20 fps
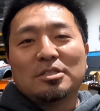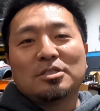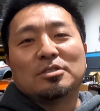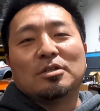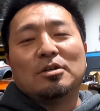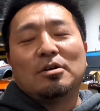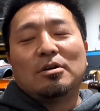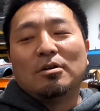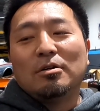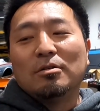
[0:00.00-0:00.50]

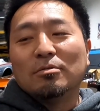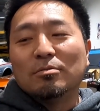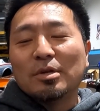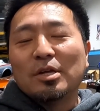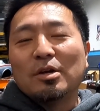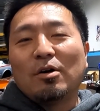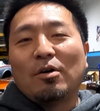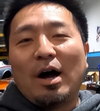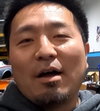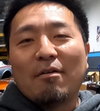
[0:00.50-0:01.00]
So
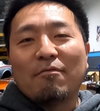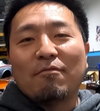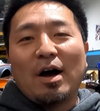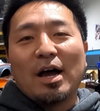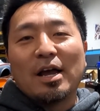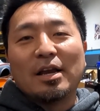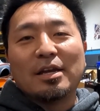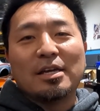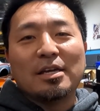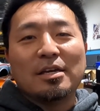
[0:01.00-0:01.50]
I
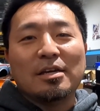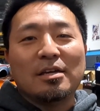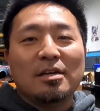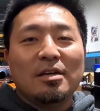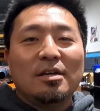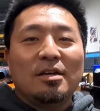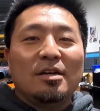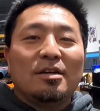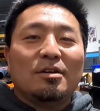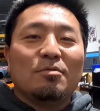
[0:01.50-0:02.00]
finally
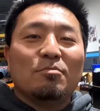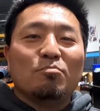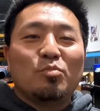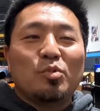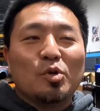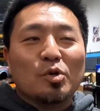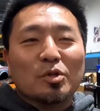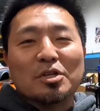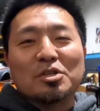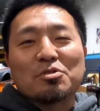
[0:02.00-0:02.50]

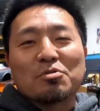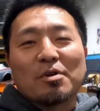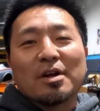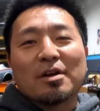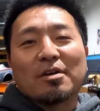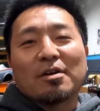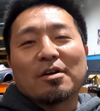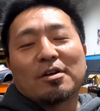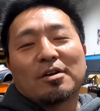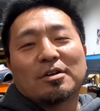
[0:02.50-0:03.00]
pulled the
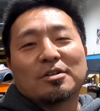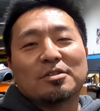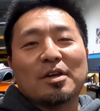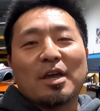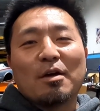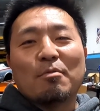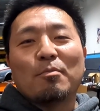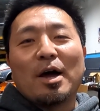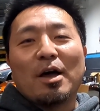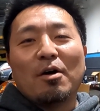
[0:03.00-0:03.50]
trigger to
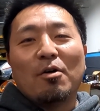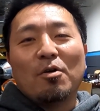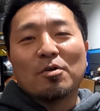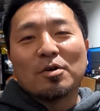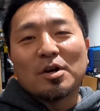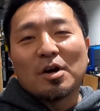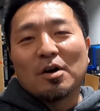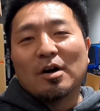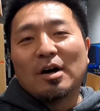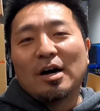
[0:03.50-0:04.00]
get my
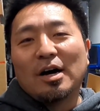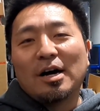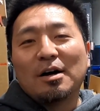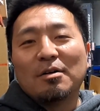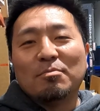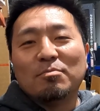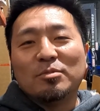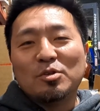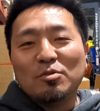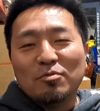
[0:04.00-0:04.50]
own
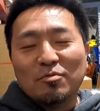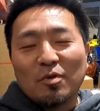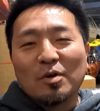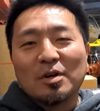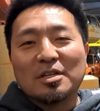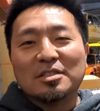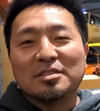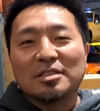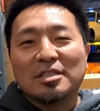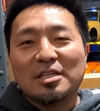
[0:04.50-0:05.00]

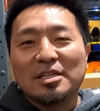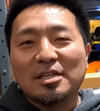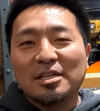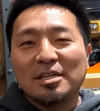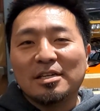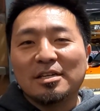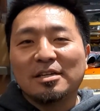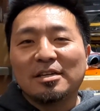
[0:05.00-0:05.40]
240Z.